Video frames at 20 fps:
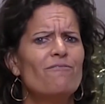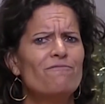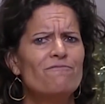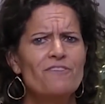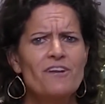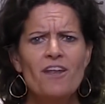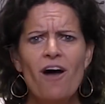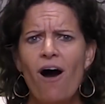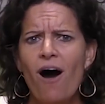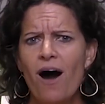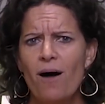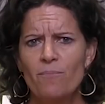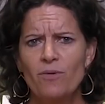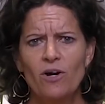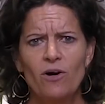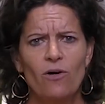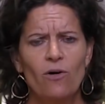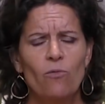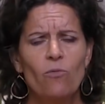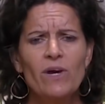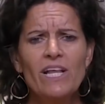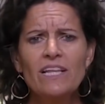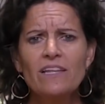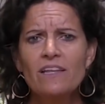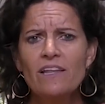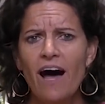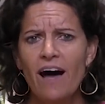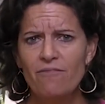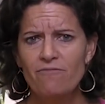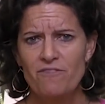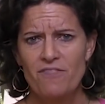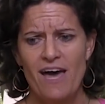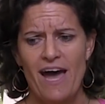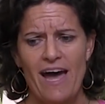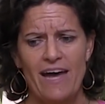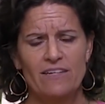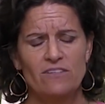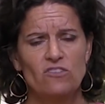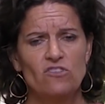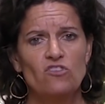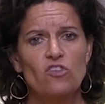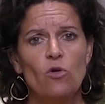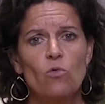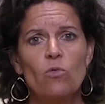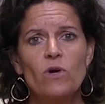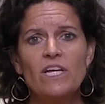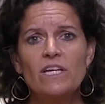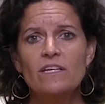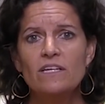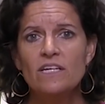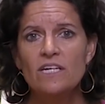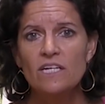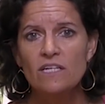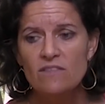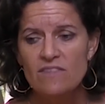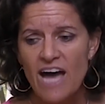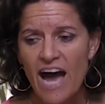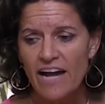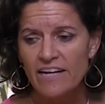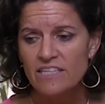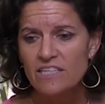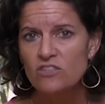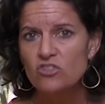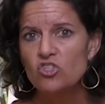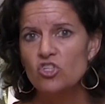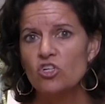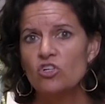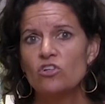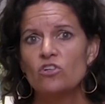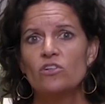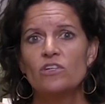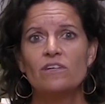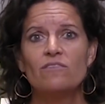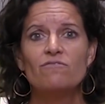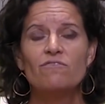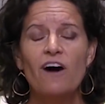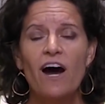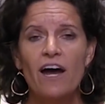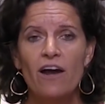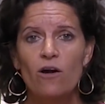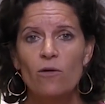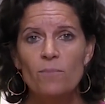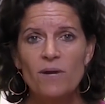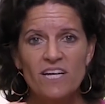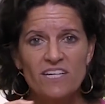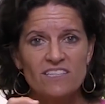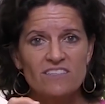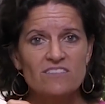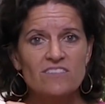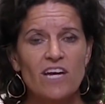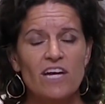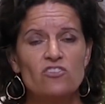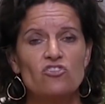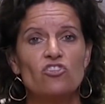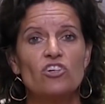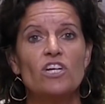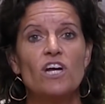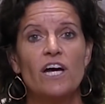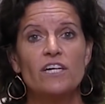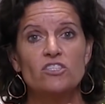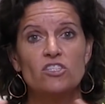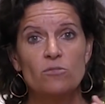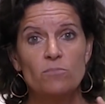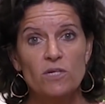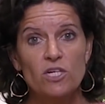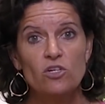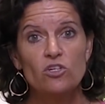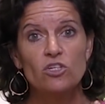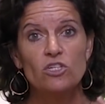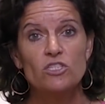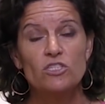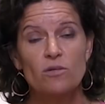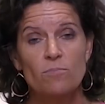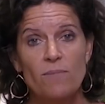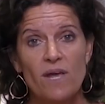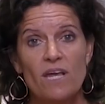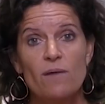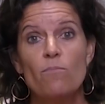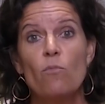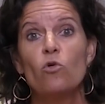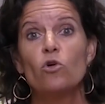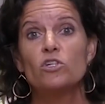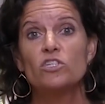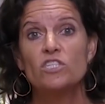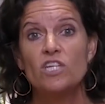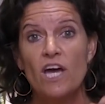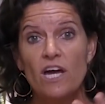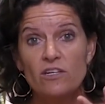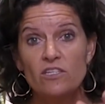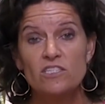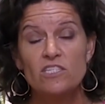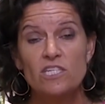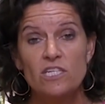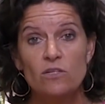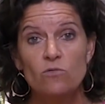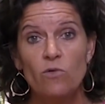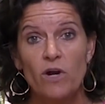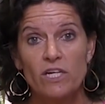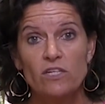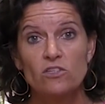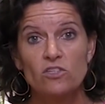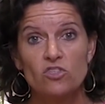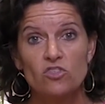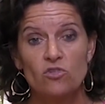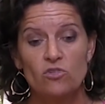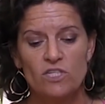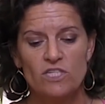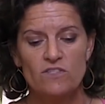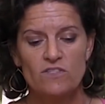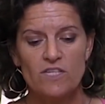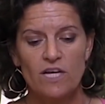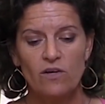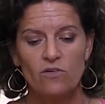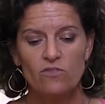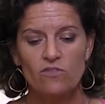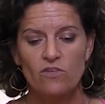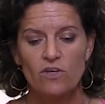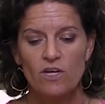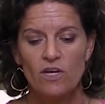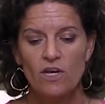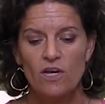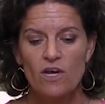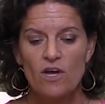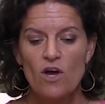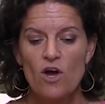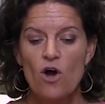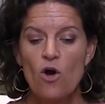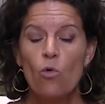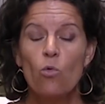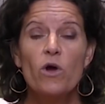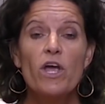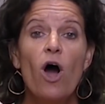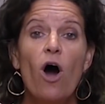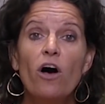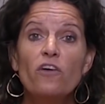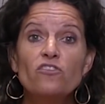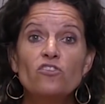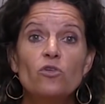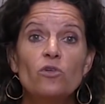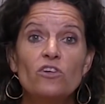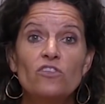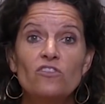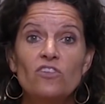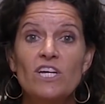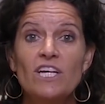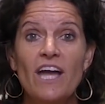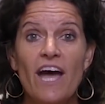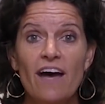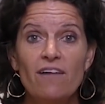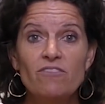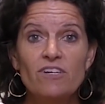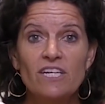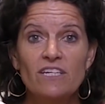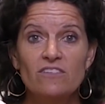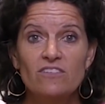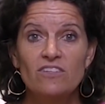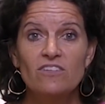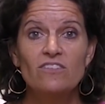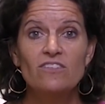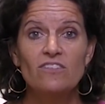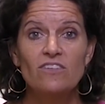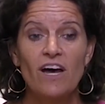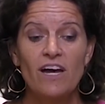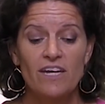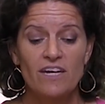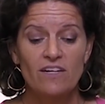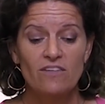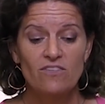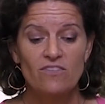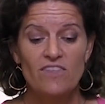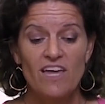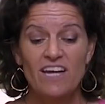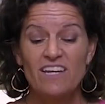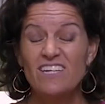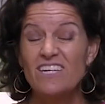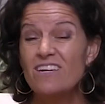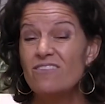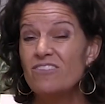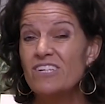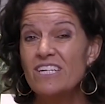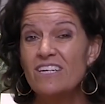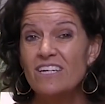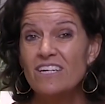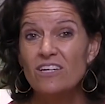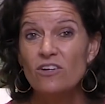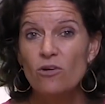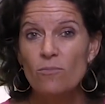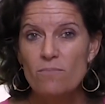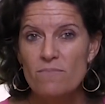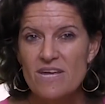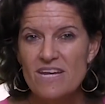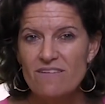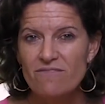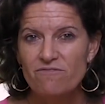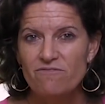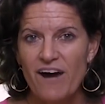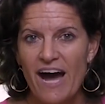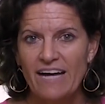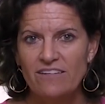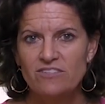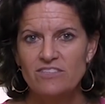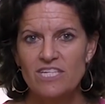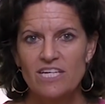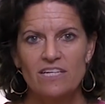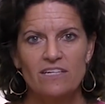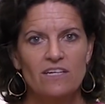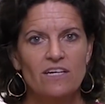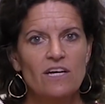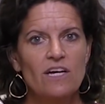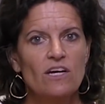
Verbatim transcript: Phenomenal. We love that. So we need that internal environment inside your gut to be good to make more T regulatory cells. We also are seeing evidence in science that even intermittent fasting,